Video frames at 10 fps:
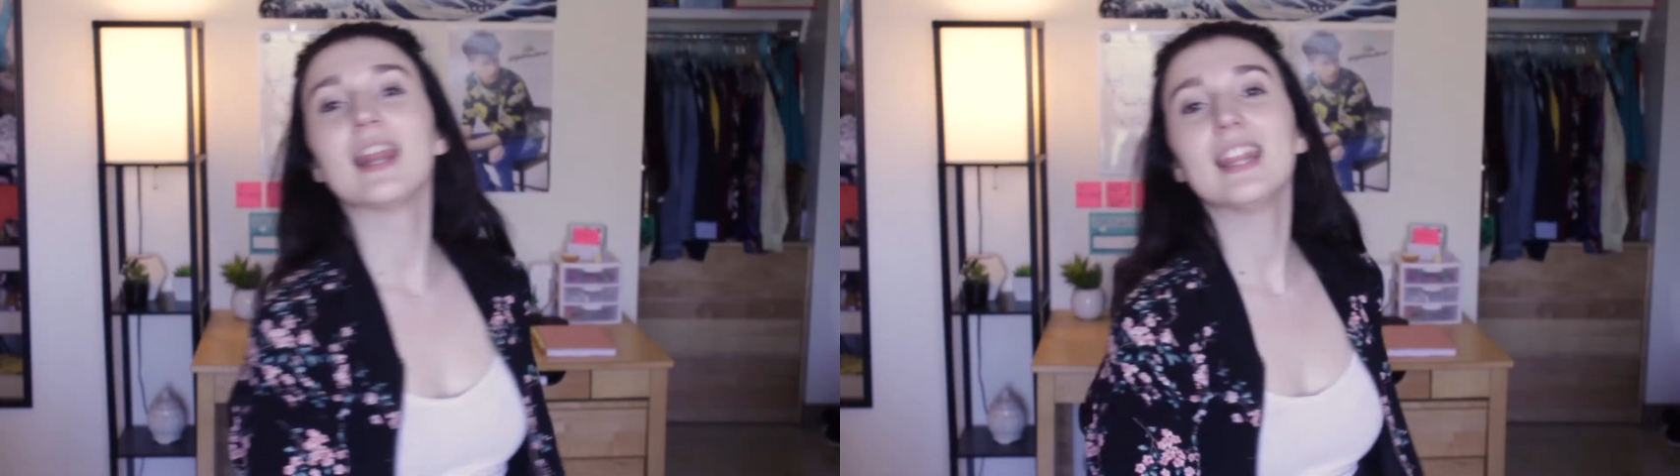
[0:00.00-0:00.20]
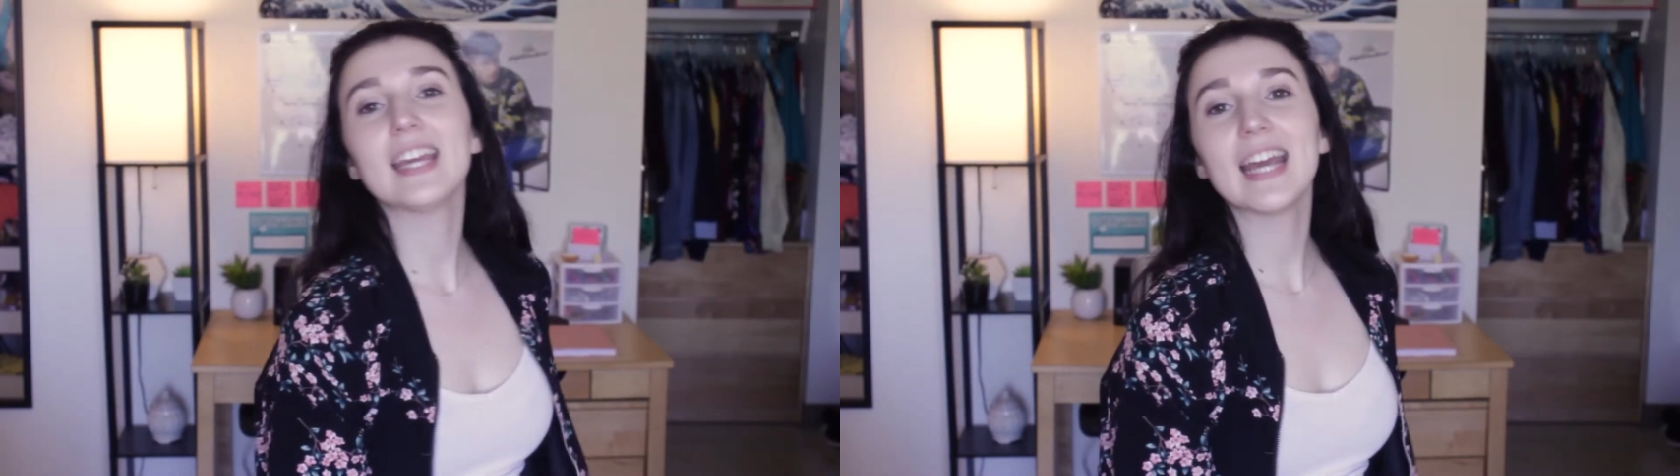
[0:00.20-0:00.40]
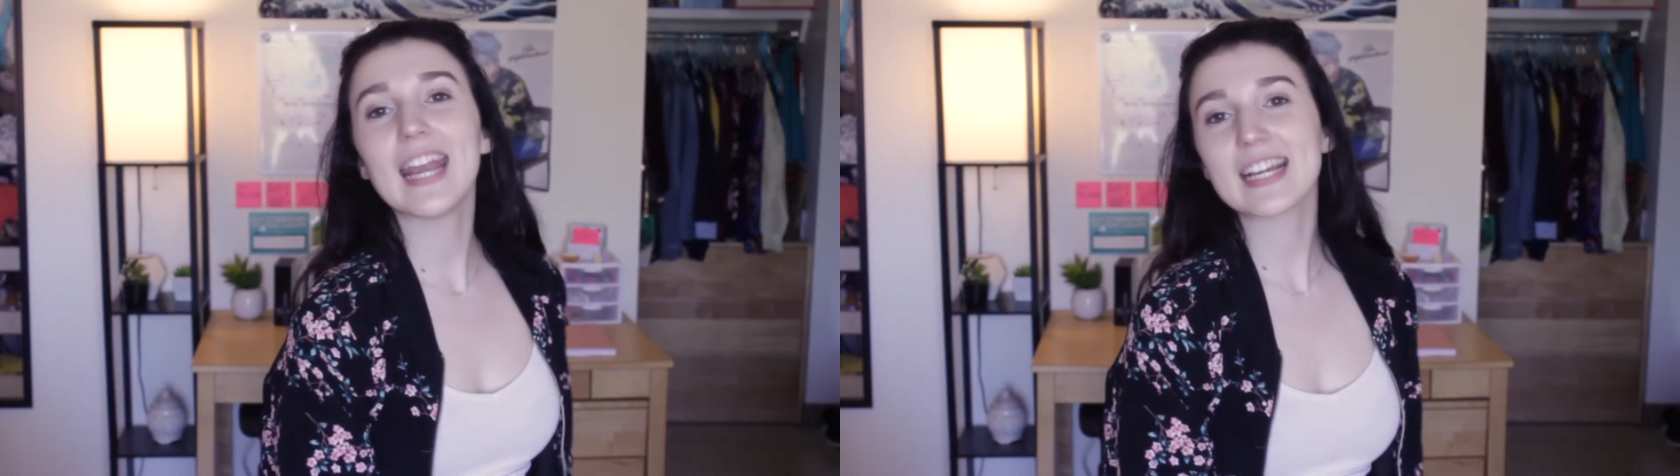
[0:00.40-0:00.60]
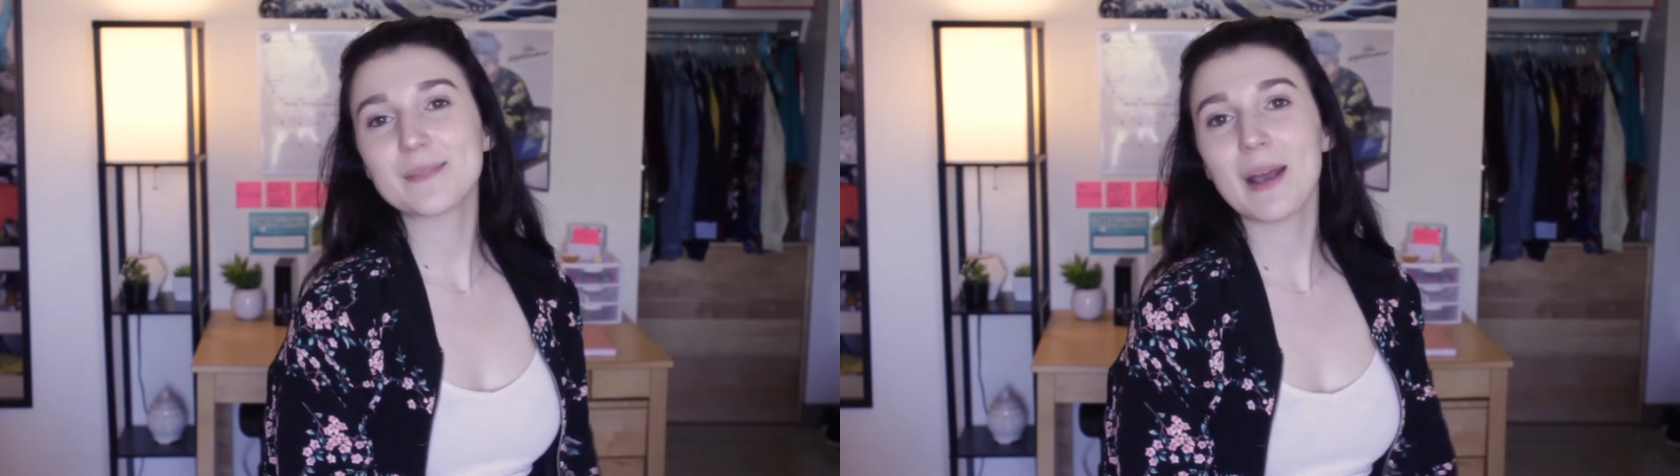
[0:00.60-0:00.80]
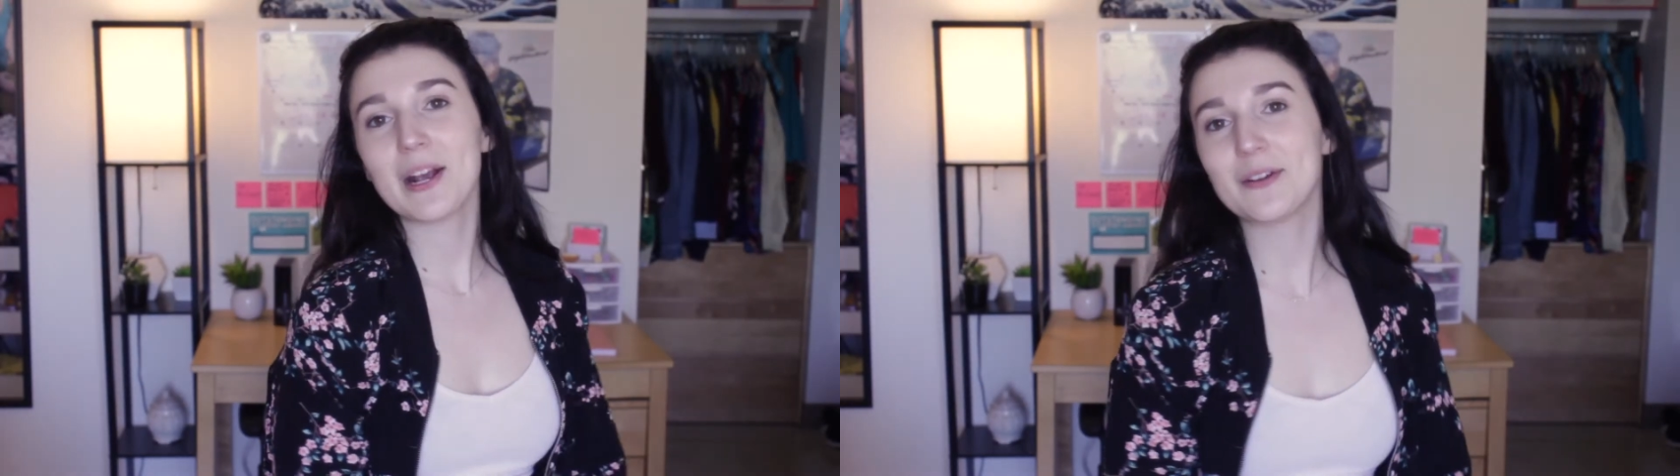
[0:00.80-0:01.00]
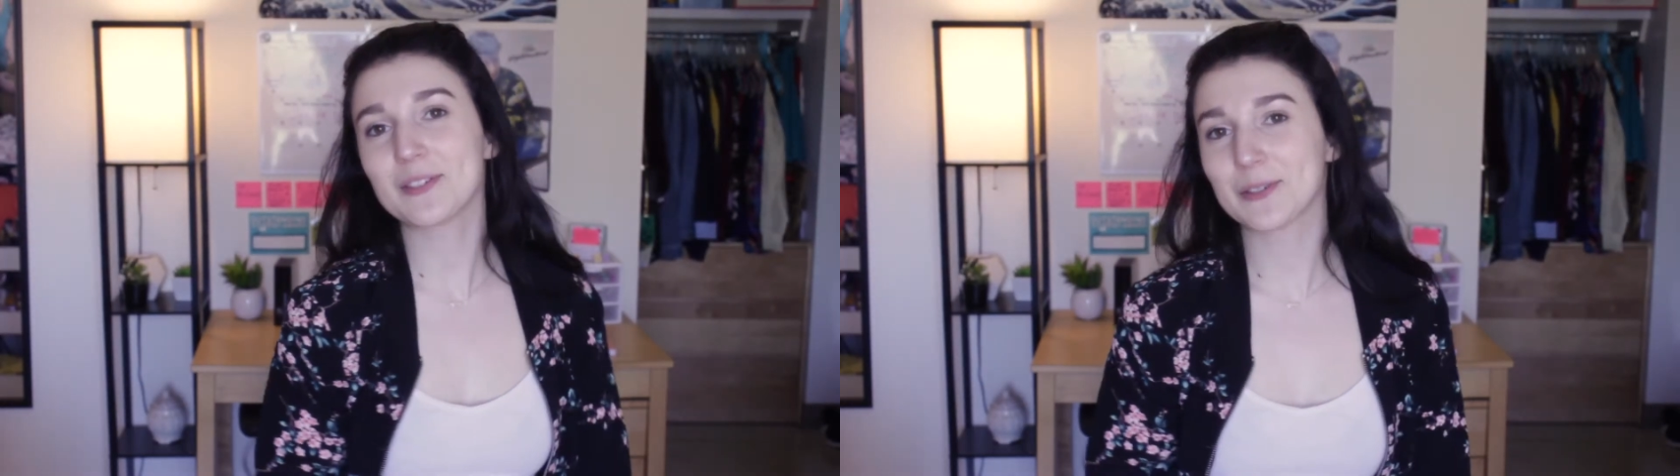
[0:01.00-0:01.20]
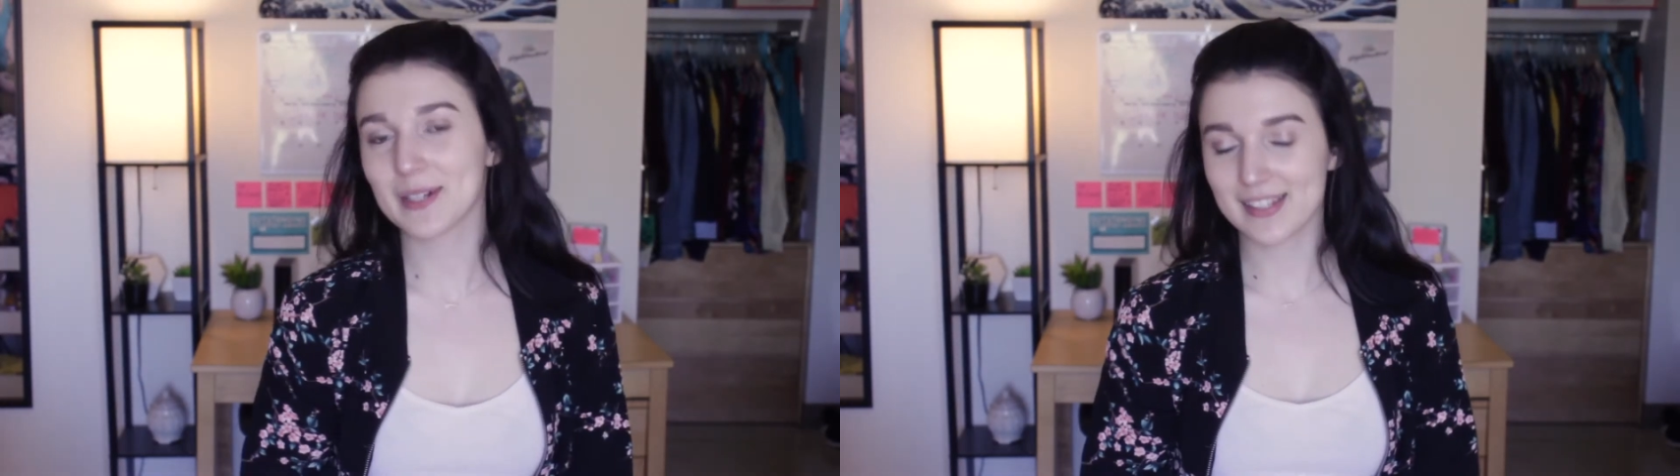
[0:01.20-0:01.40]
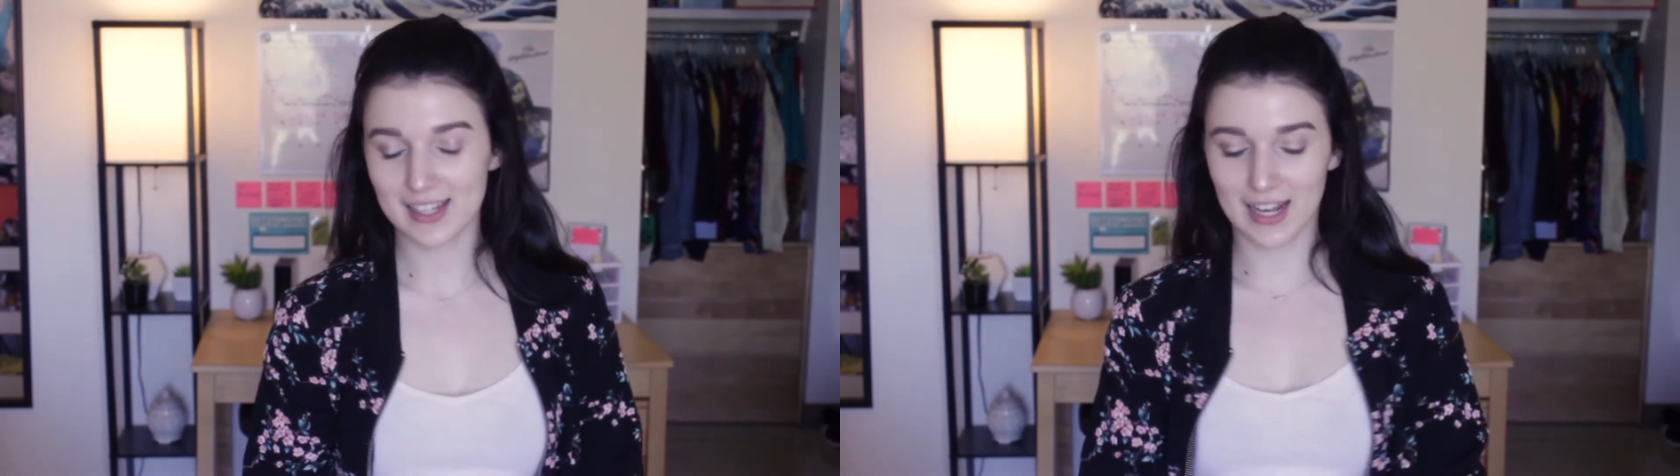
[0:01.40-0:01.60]
The next pair of
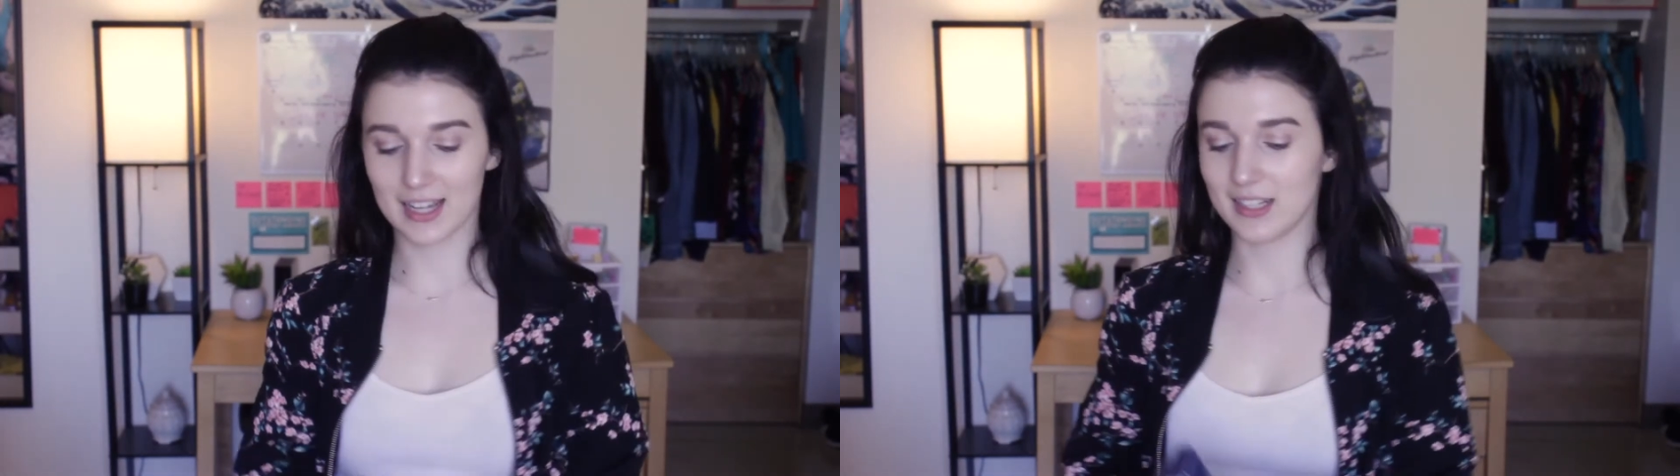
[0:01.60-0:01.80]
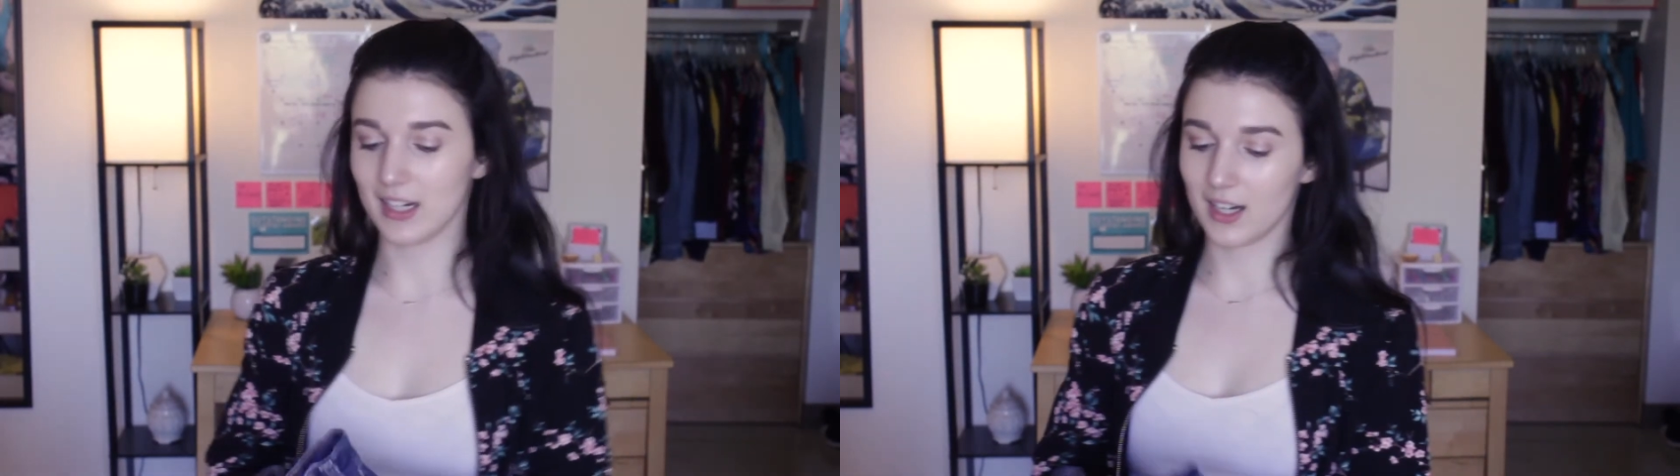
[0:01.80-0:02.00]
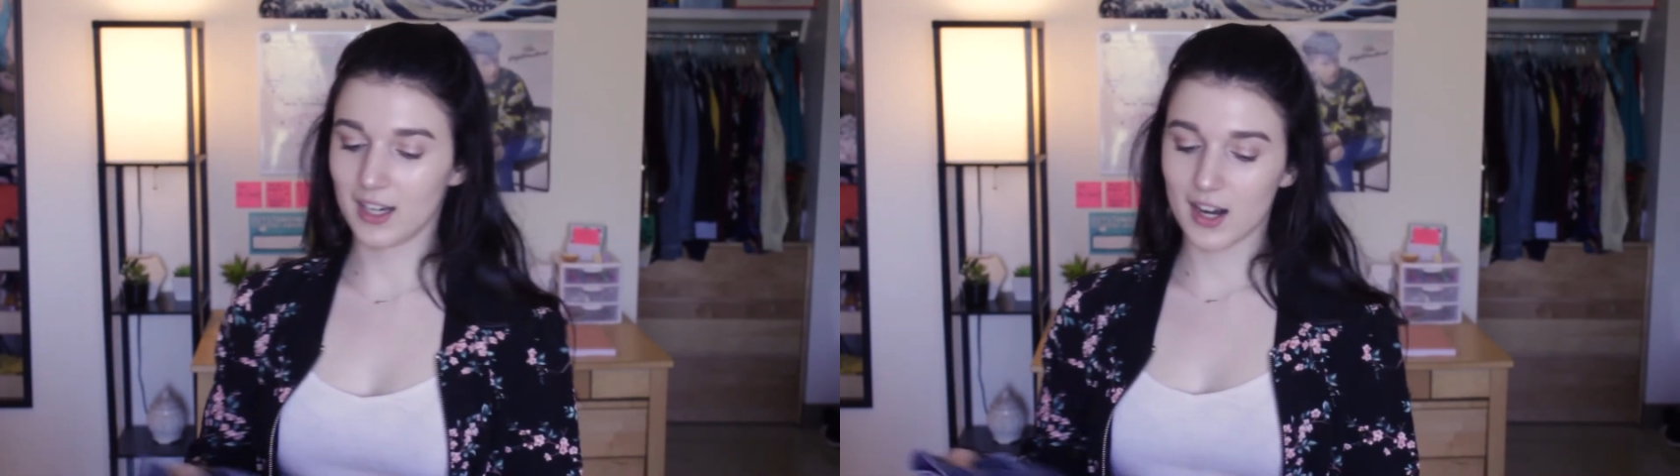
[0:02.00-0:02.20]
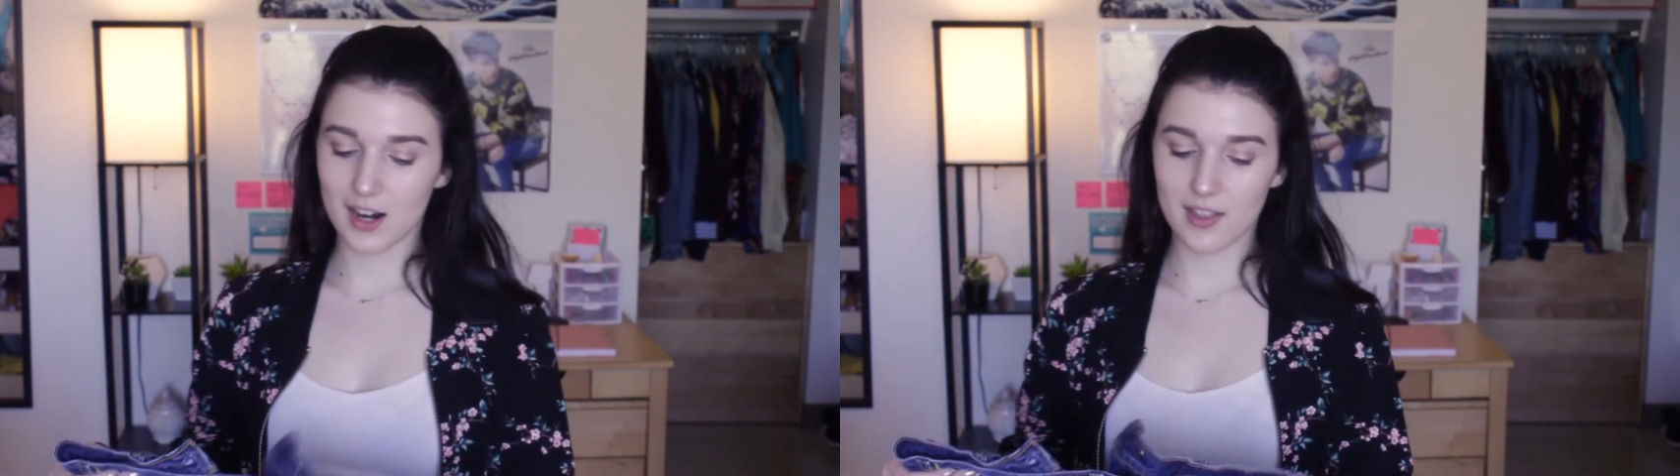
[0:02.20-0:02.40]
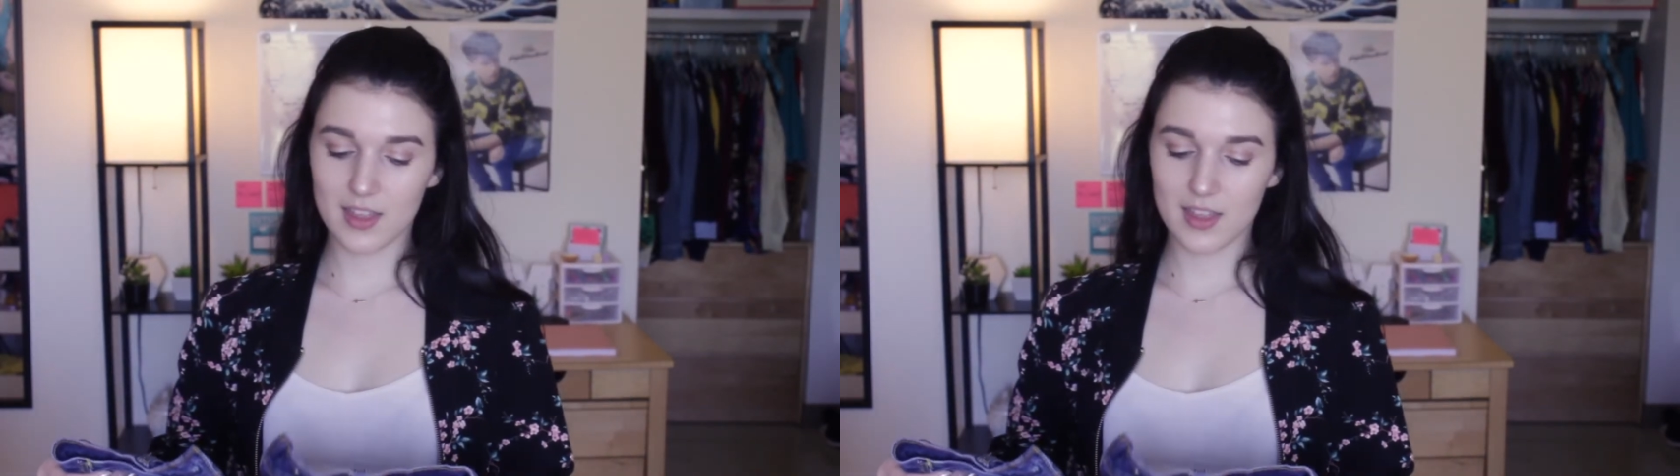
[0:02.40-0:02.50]
shorts that I got are